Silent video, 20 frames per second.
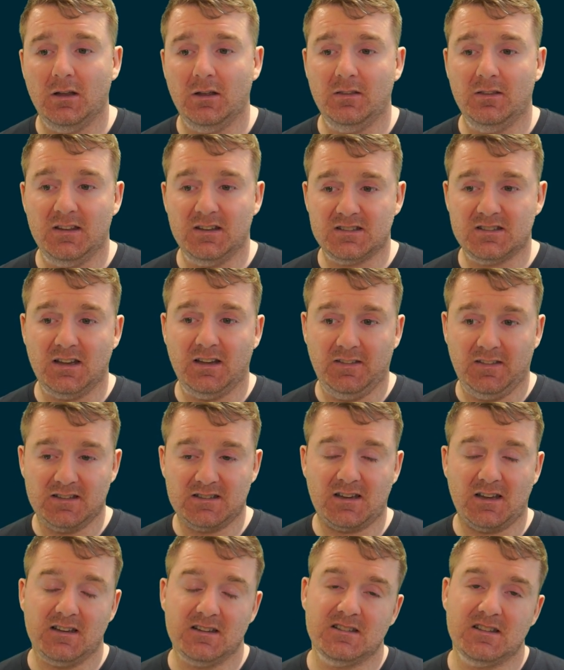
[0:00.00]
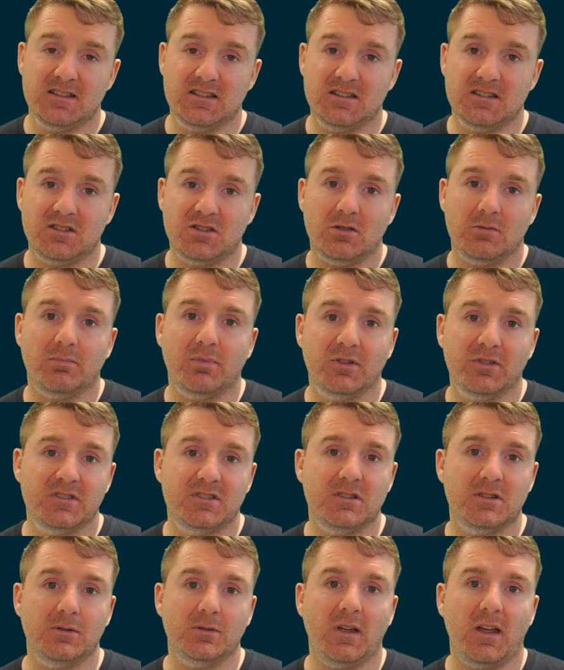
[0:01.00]
This, in this case, this is
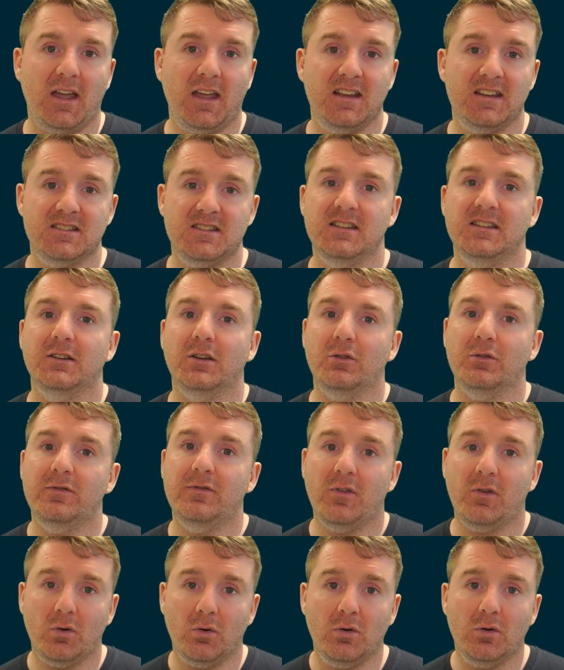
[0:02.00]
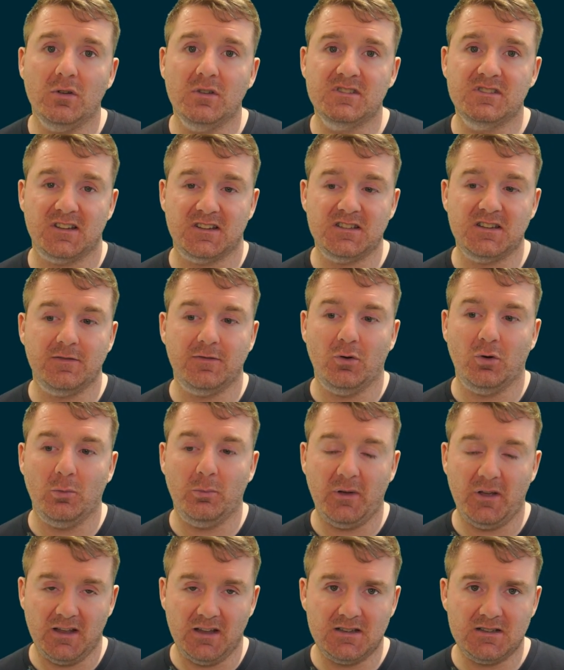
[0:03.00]
Ubuntu 1804,
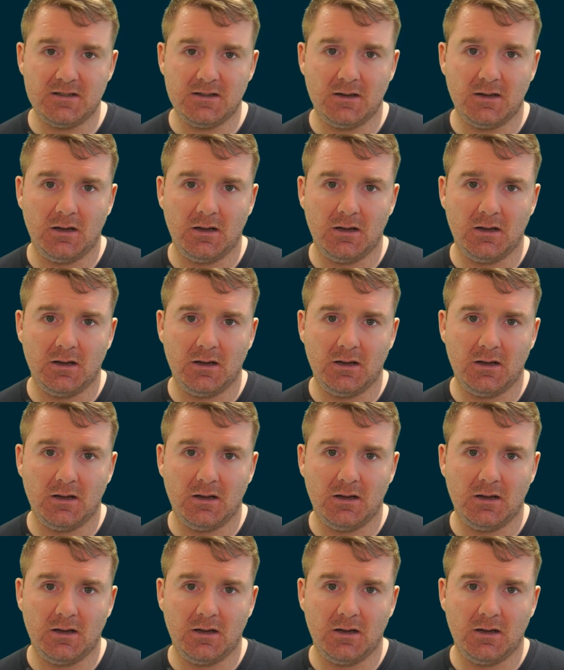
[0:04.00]
64-bit.